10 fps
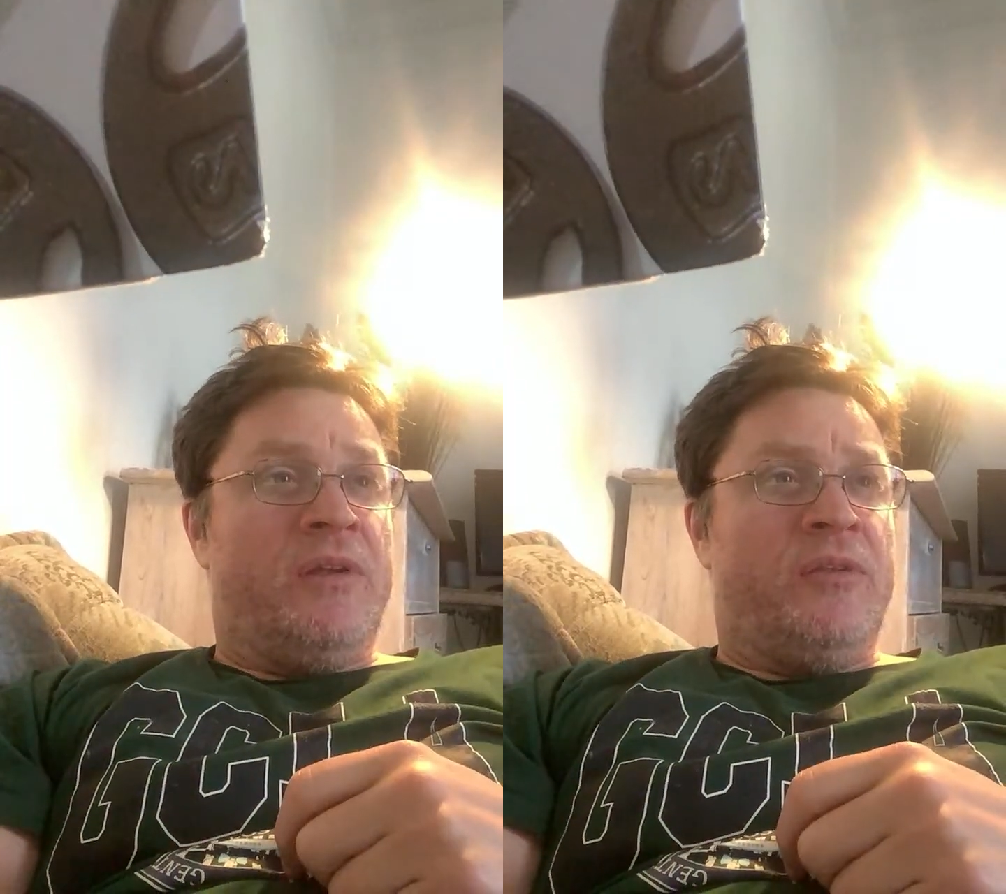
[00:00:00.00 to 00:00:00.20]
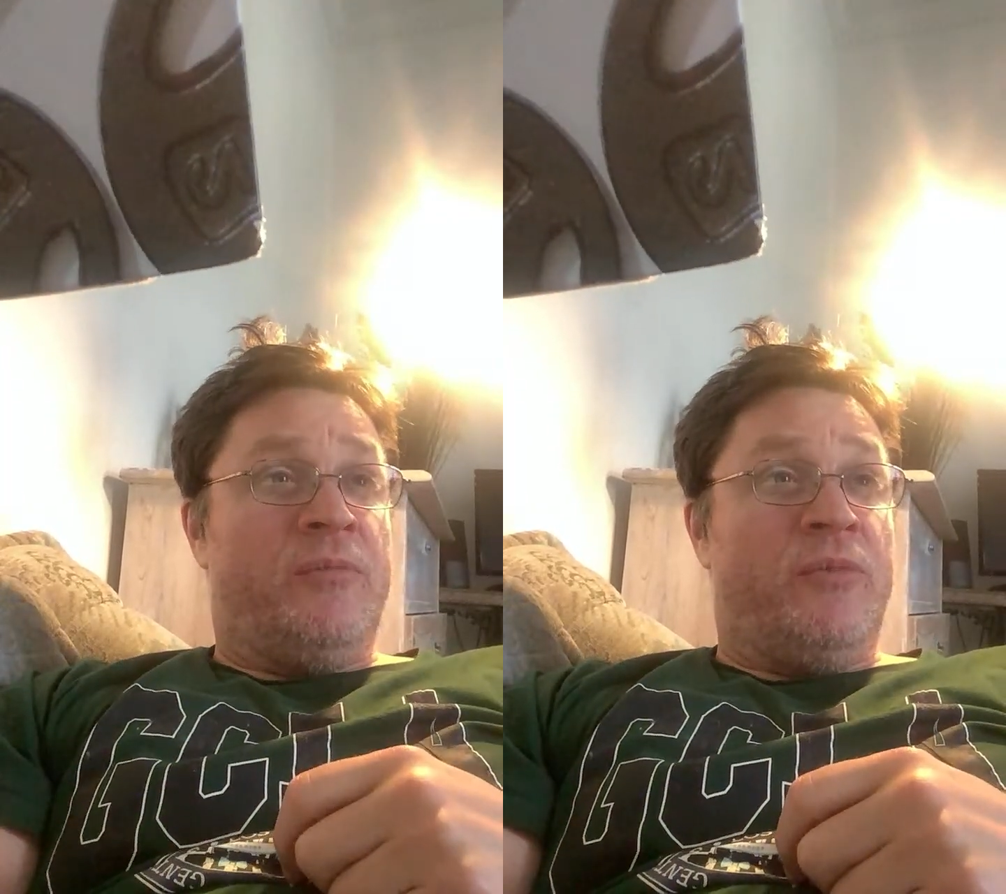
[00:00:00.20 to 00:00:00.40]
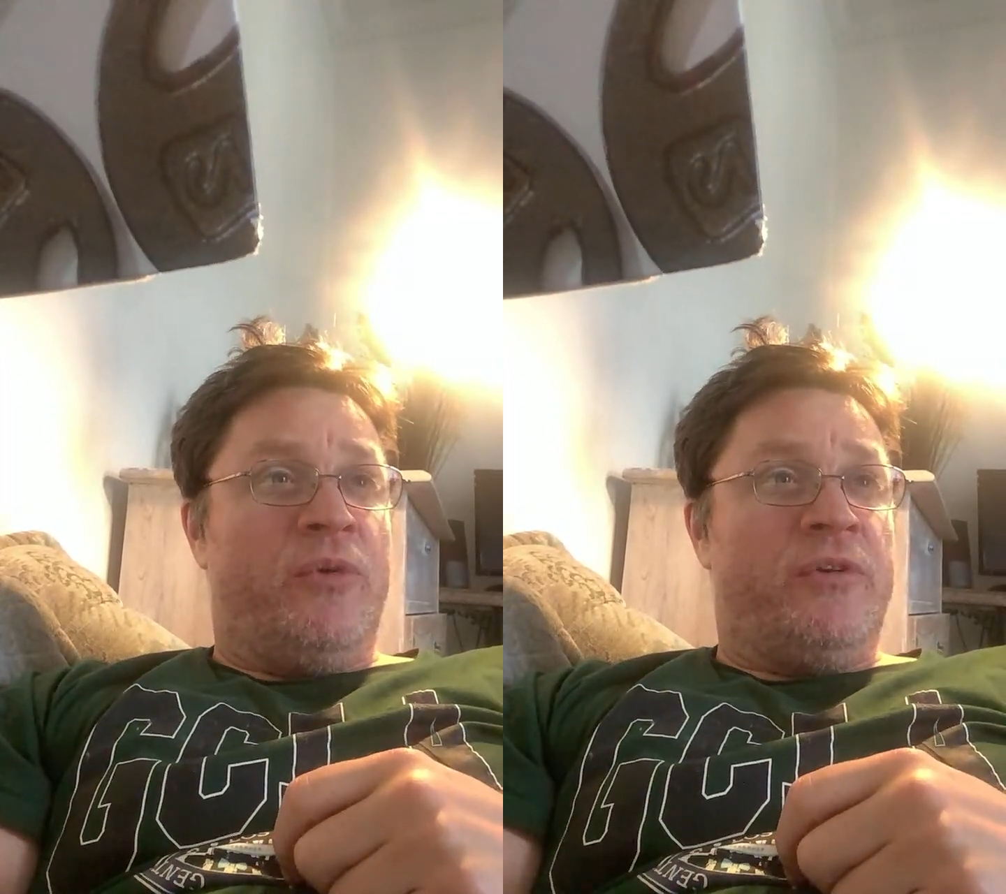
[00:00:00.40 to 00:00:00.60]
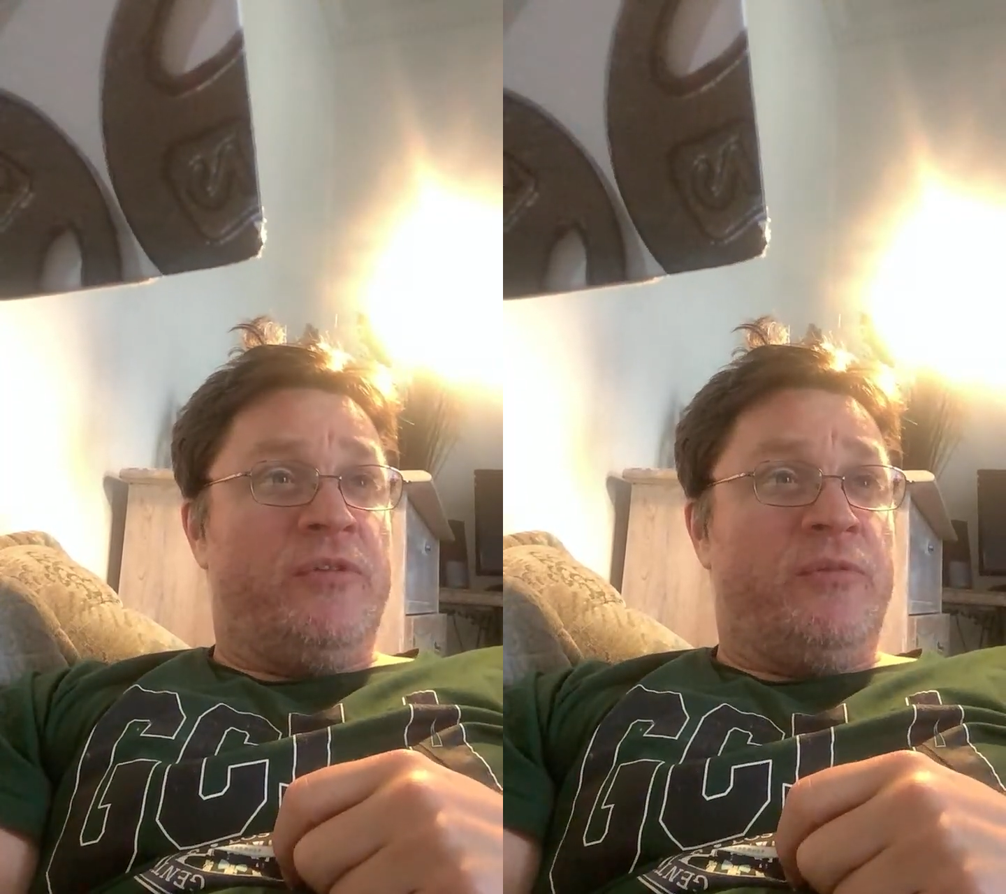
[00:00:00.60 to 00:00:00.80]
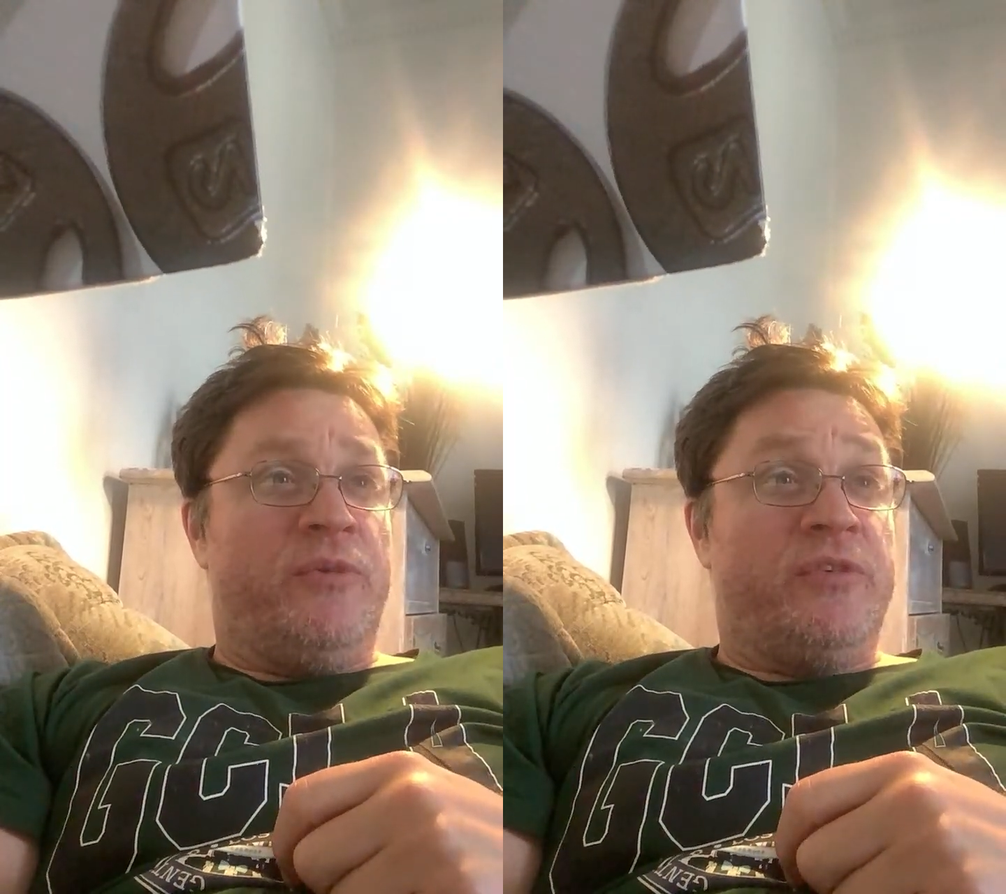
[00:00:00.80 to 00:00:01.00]
the
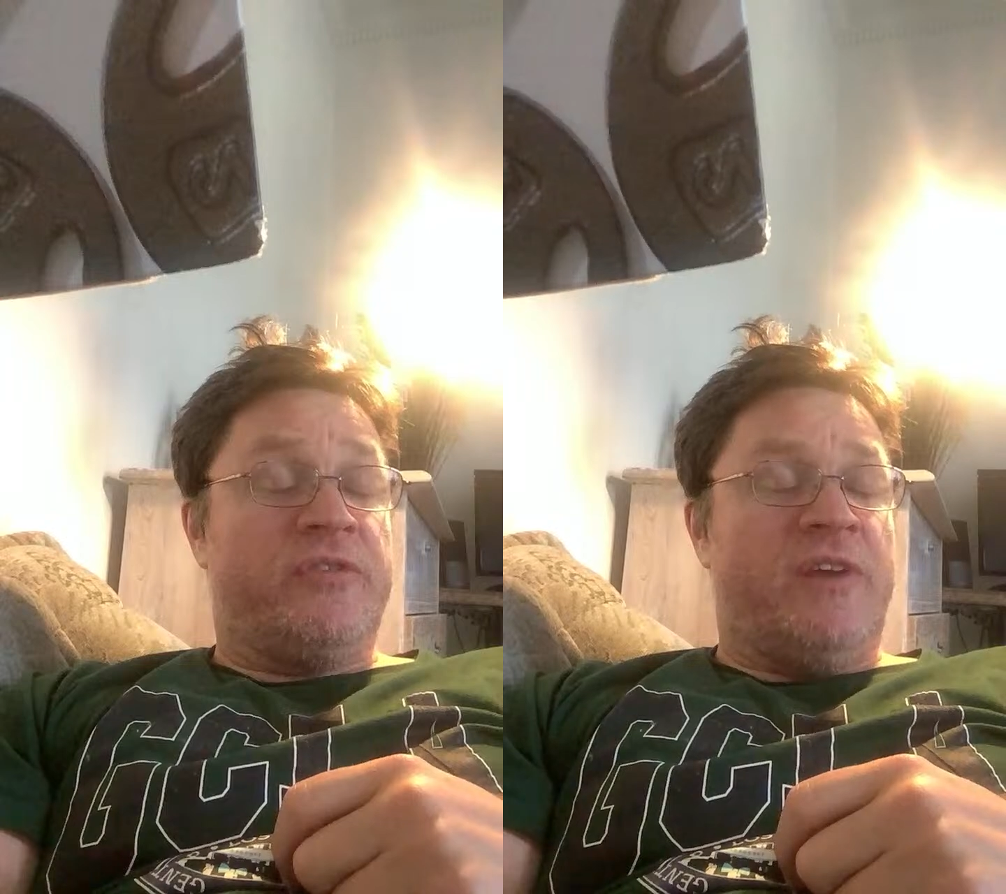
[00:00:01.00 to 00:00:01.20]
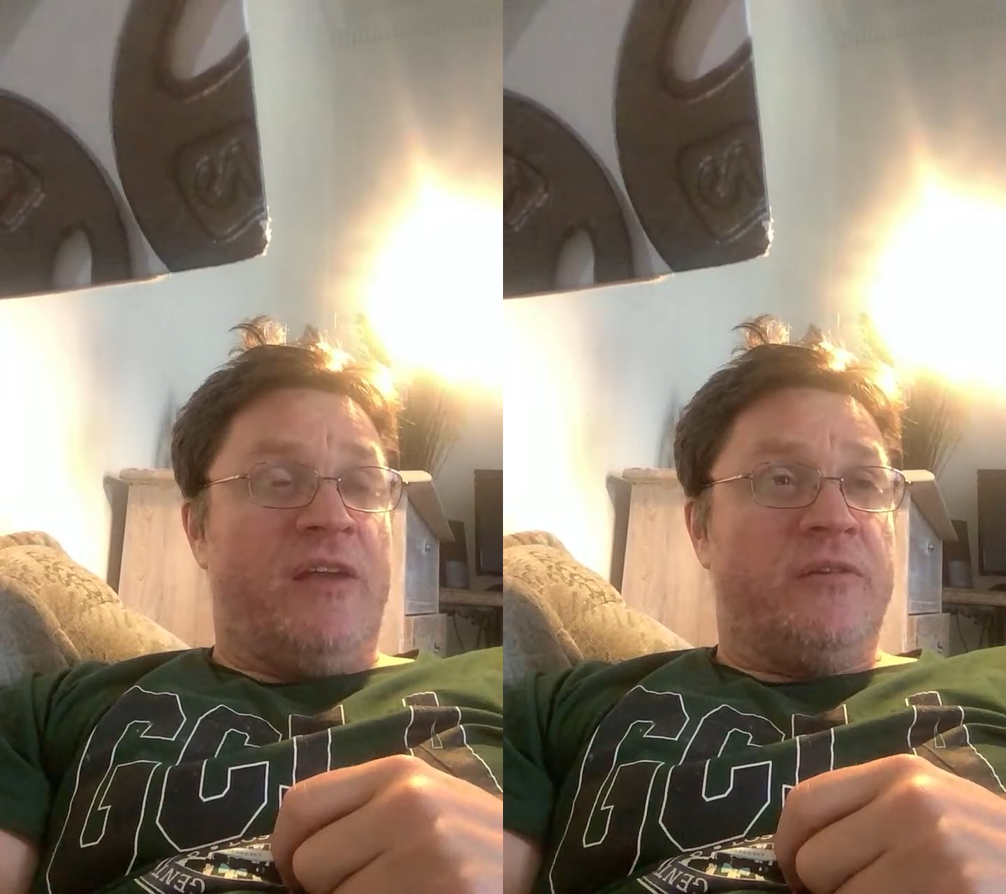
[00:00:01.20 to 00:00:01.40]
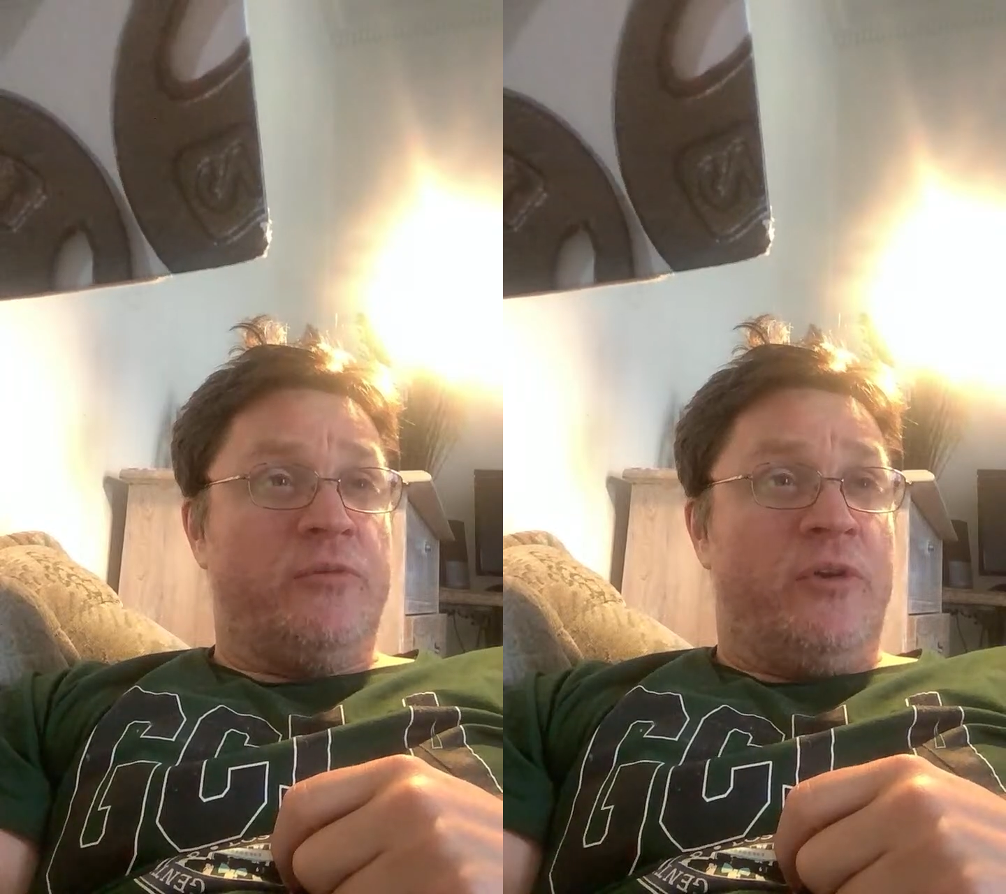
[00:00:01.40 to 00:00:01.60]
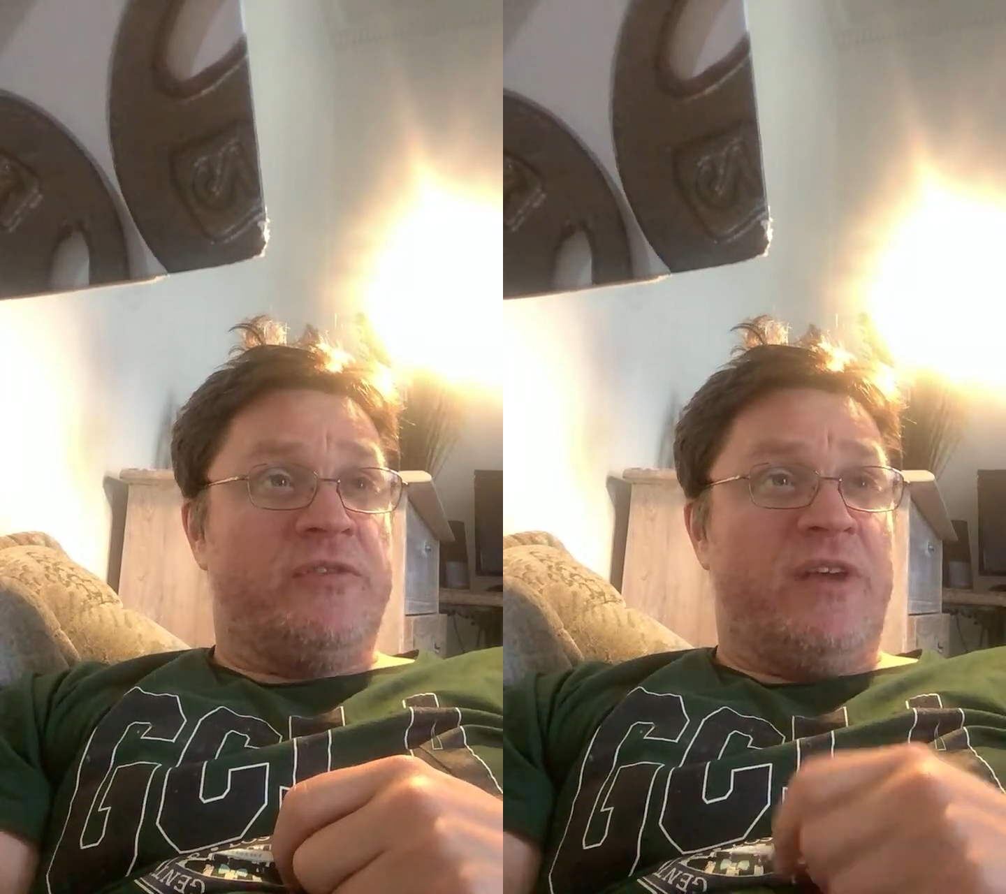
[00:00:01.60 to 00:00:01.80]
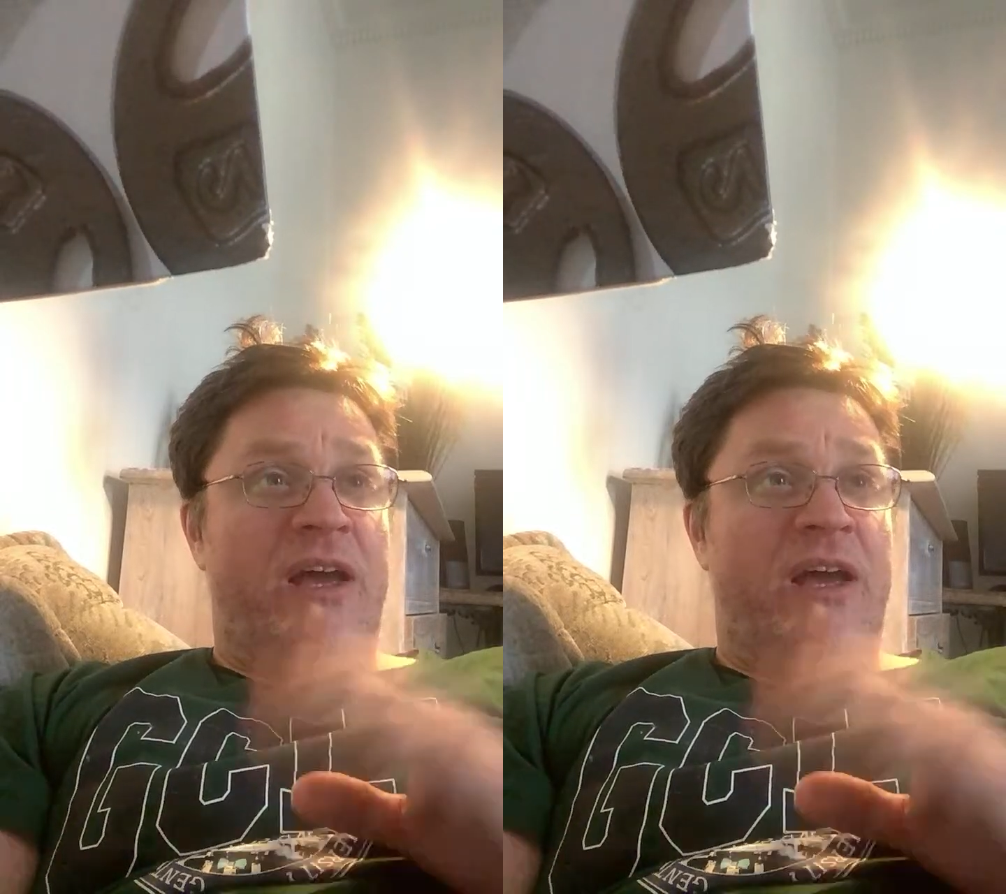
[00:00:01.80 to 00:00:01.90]
more standard ones.